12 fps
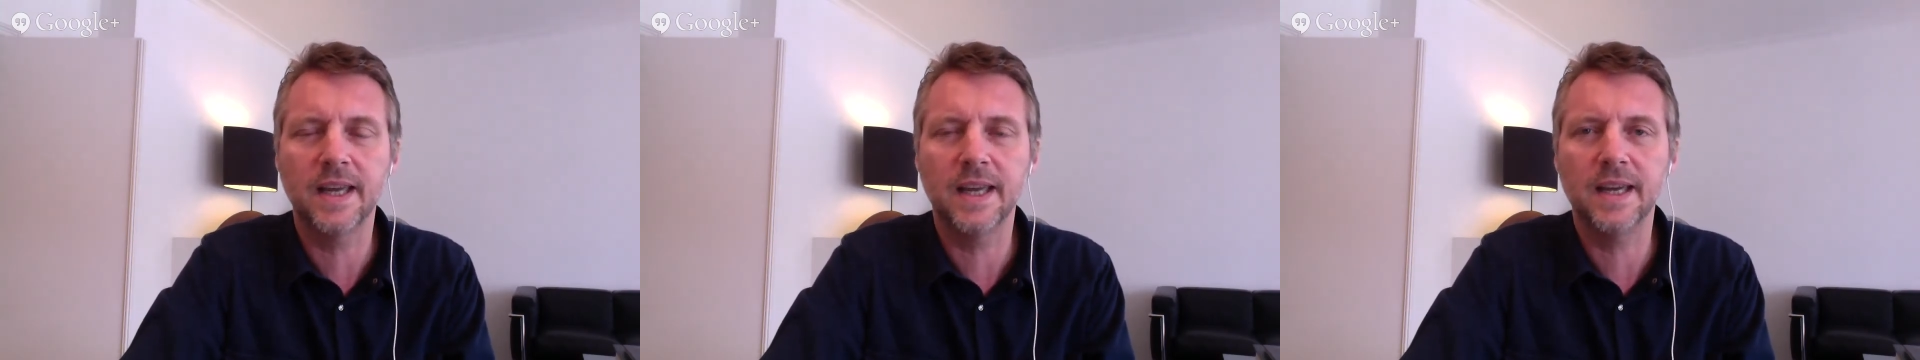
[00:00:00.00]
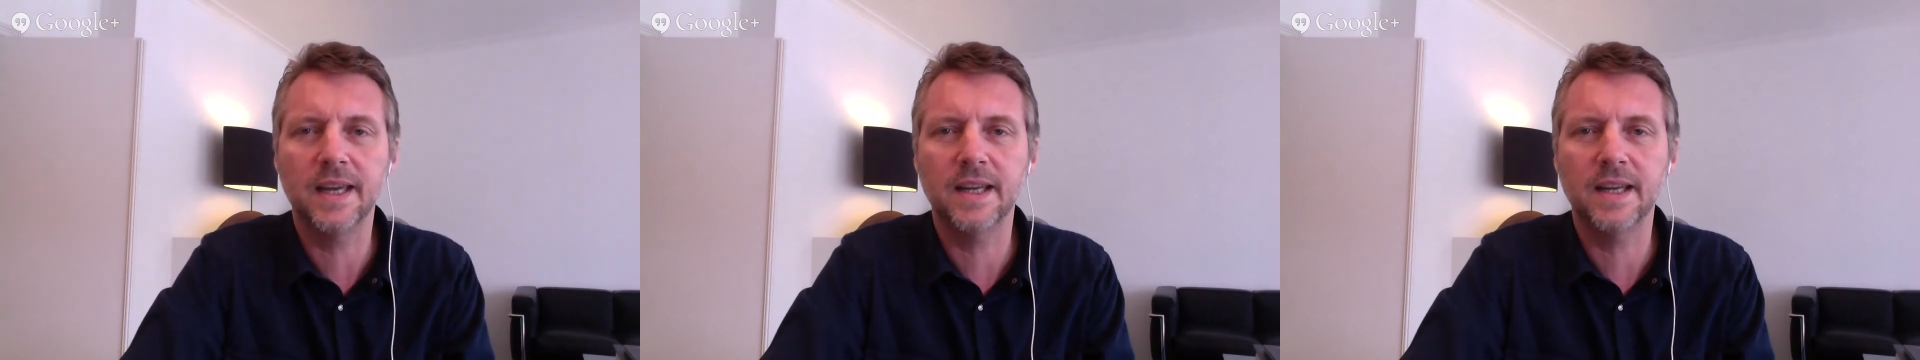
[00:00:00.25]

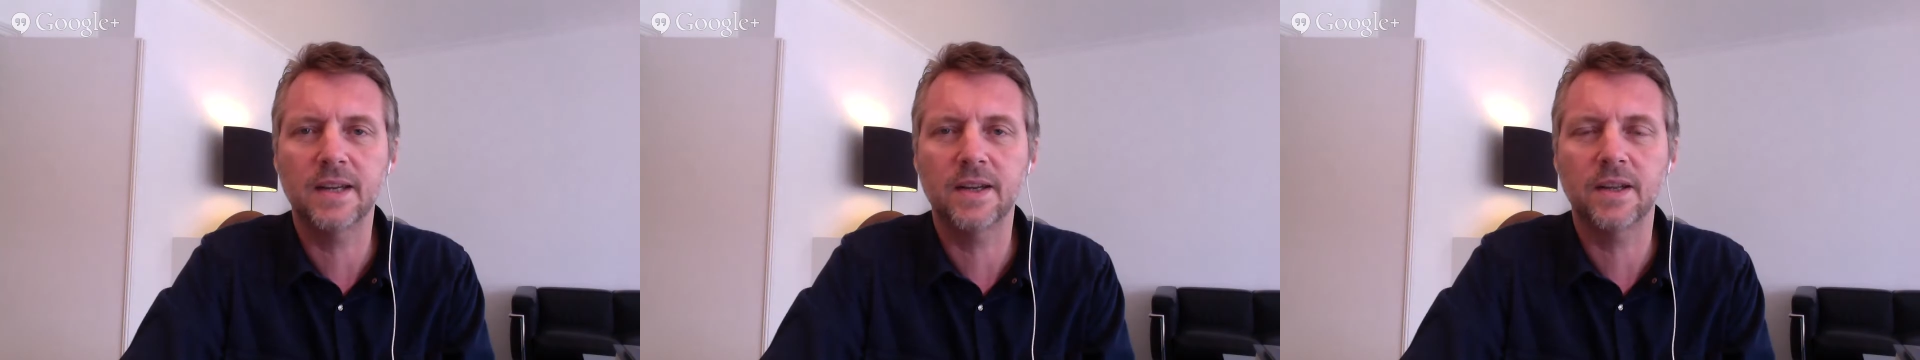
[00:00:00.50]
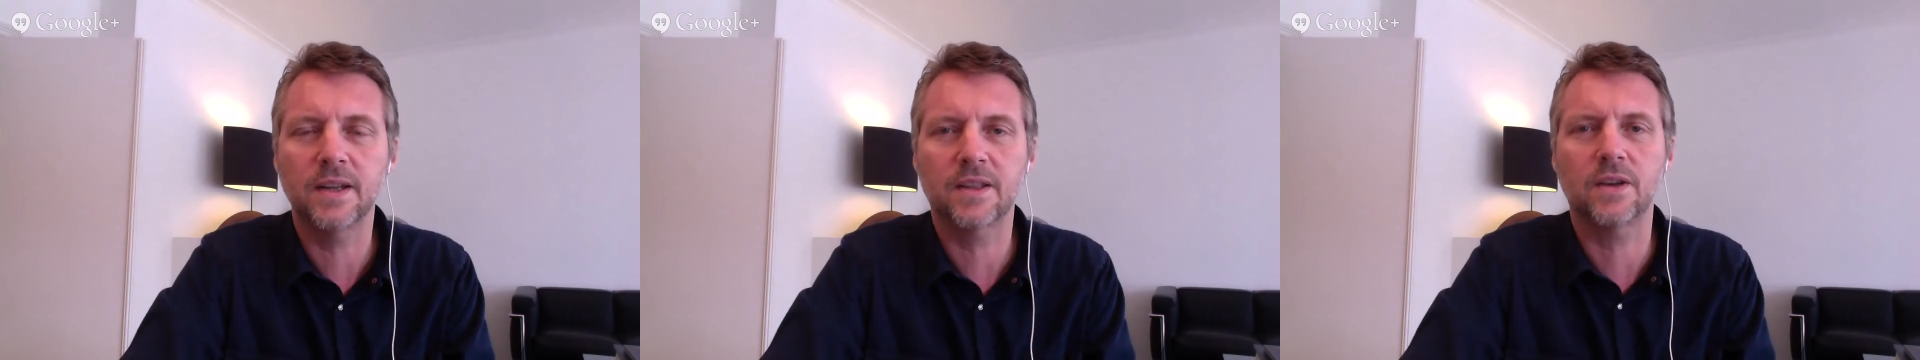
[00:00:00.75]
and
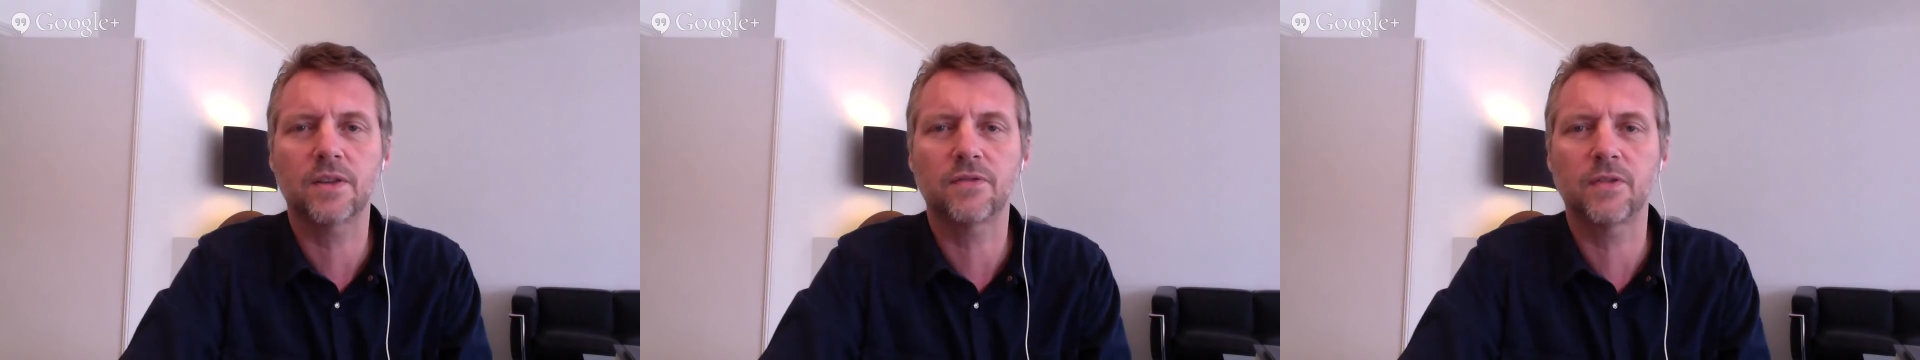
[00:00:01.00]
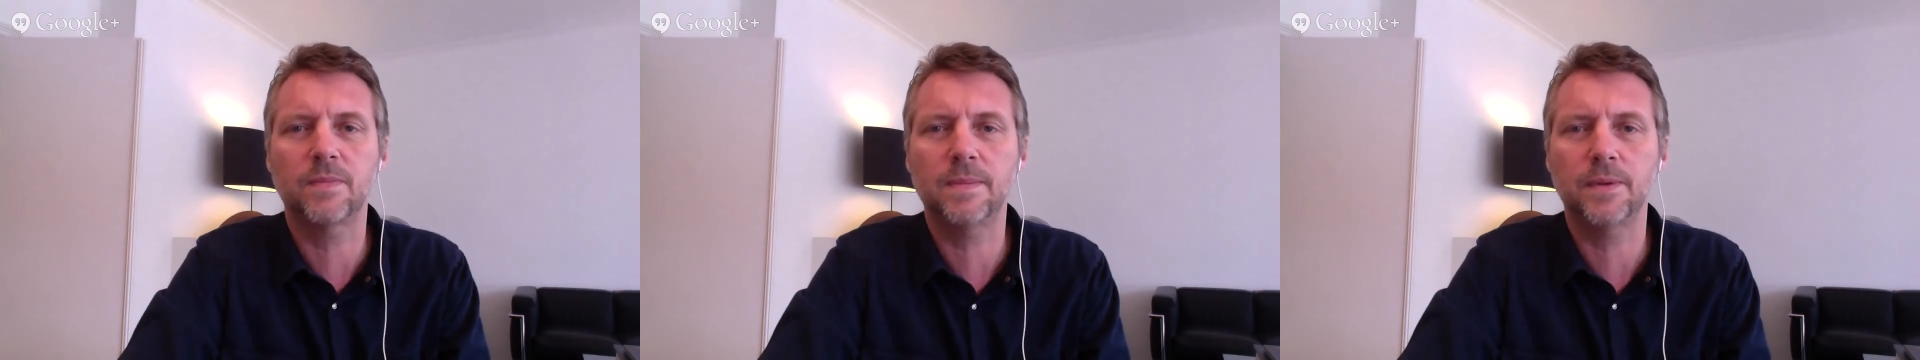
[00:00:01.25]
it's also
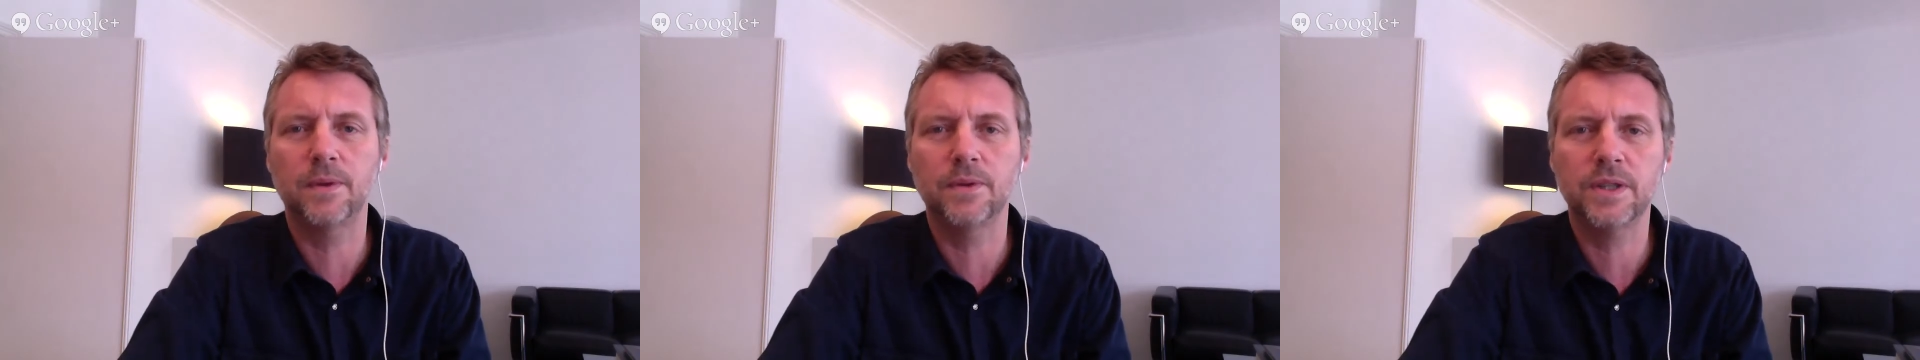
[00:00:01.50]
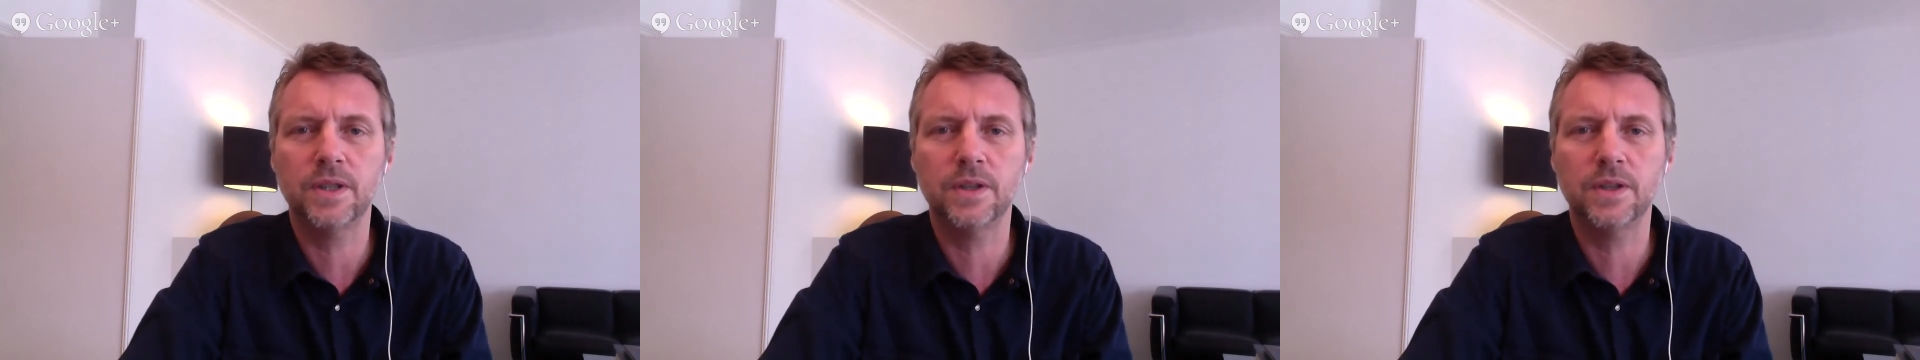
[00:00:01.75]
for people who
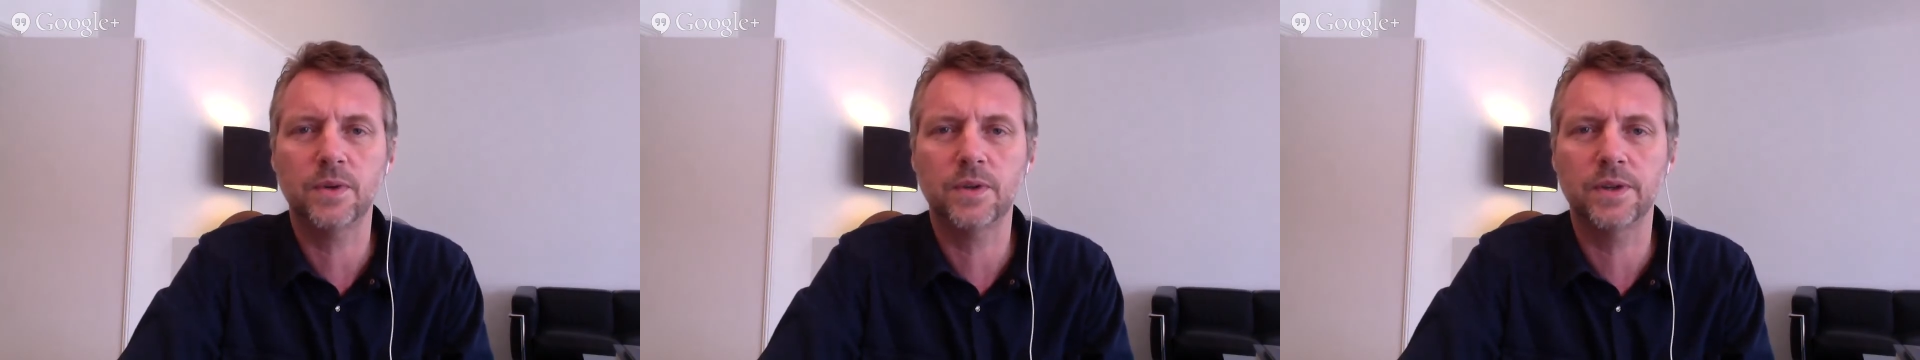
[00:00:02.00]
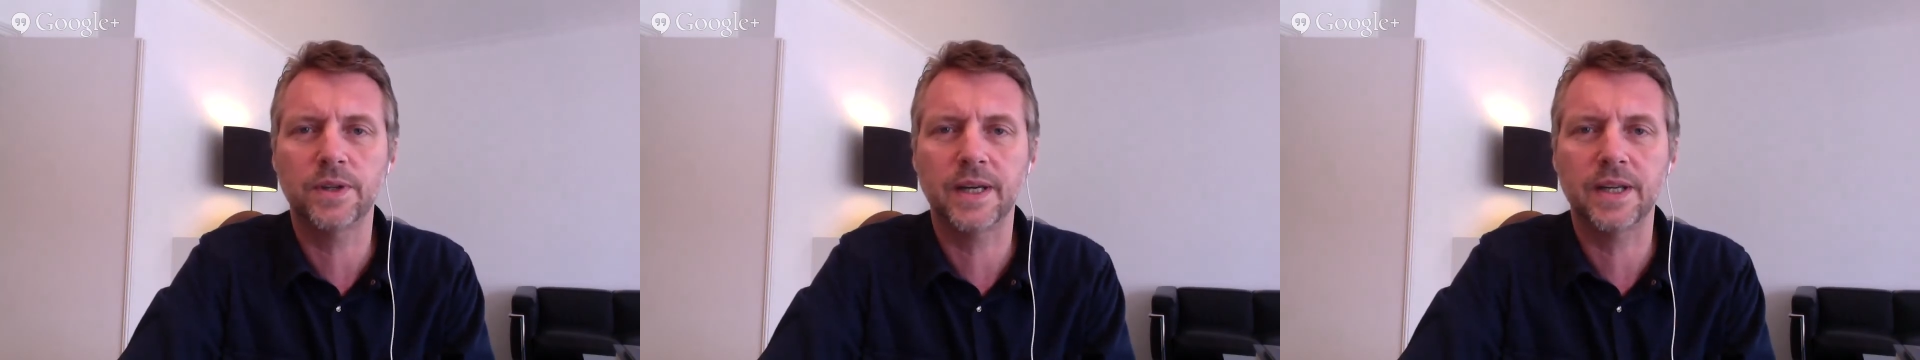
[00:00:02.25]
see the
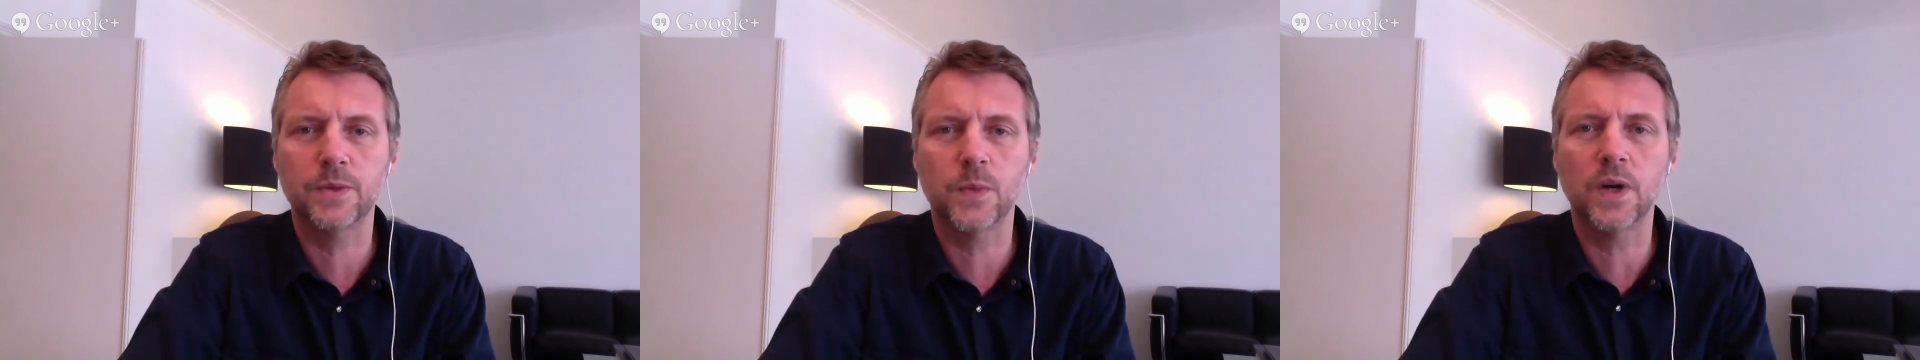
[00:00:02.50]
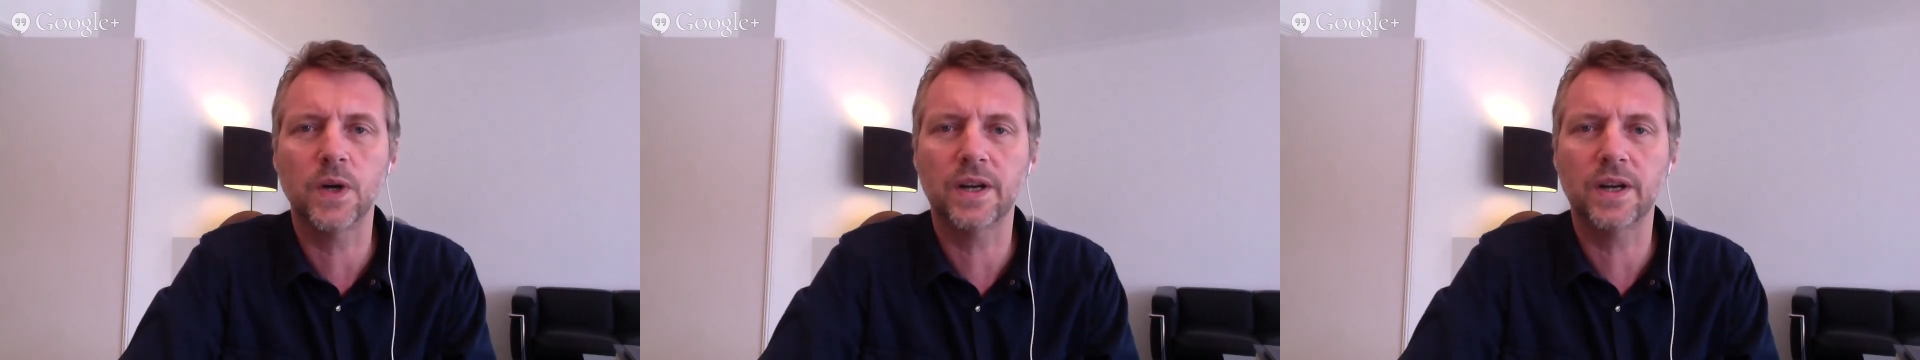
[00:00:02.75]
world as
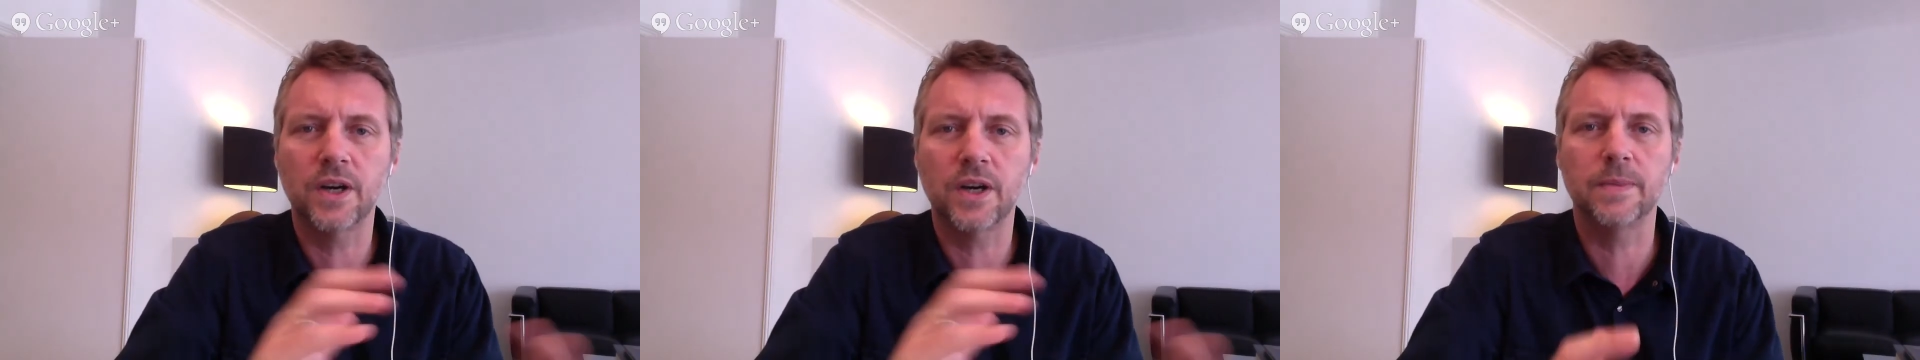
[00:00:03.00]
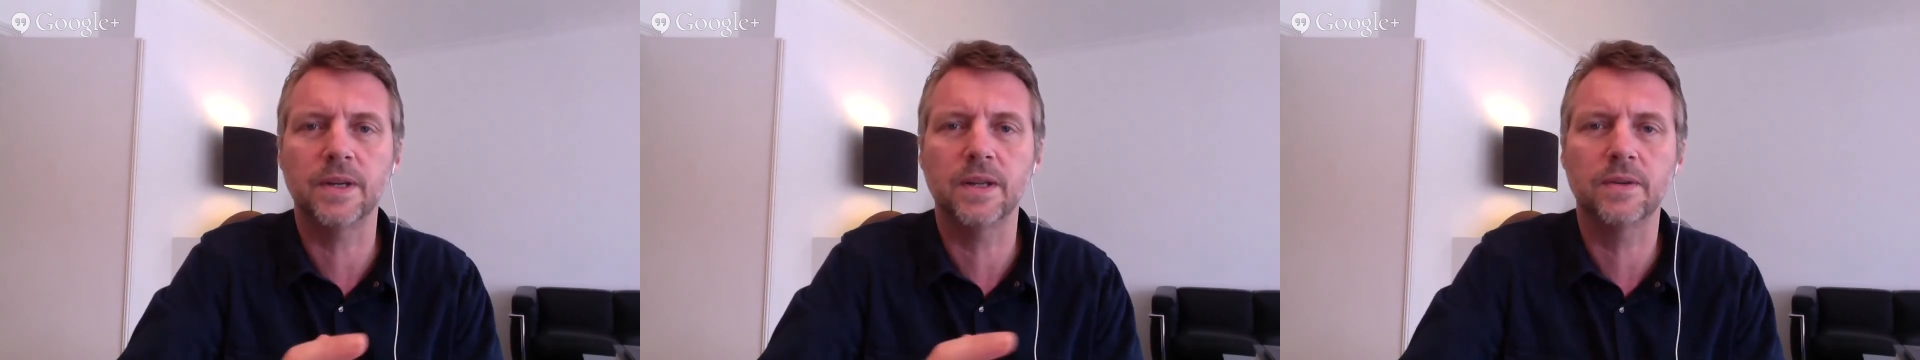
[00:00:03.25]
one
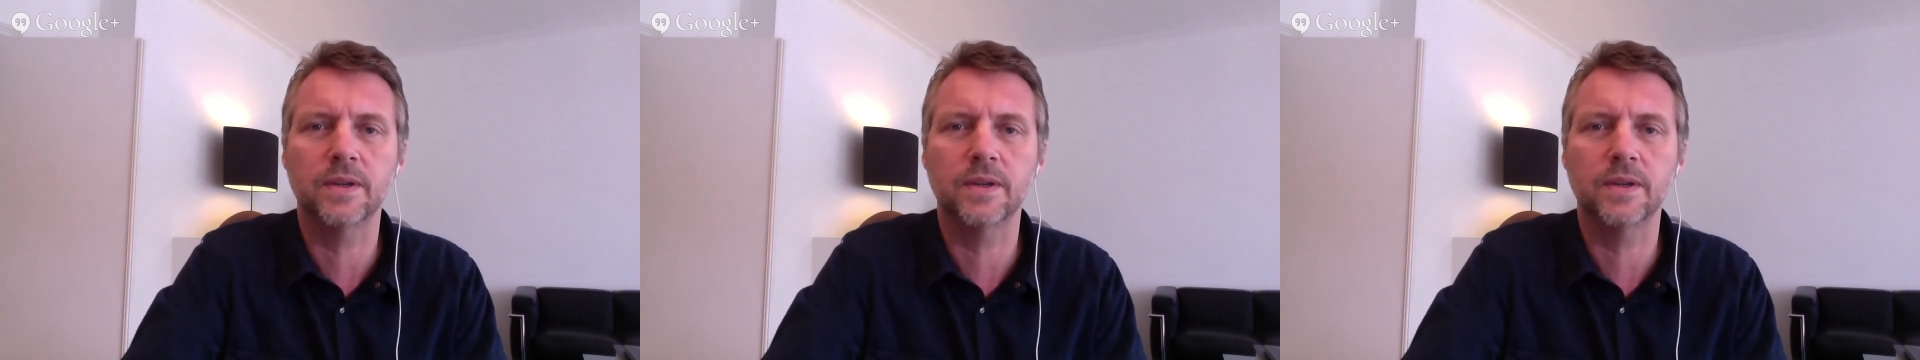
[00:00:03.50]
economy,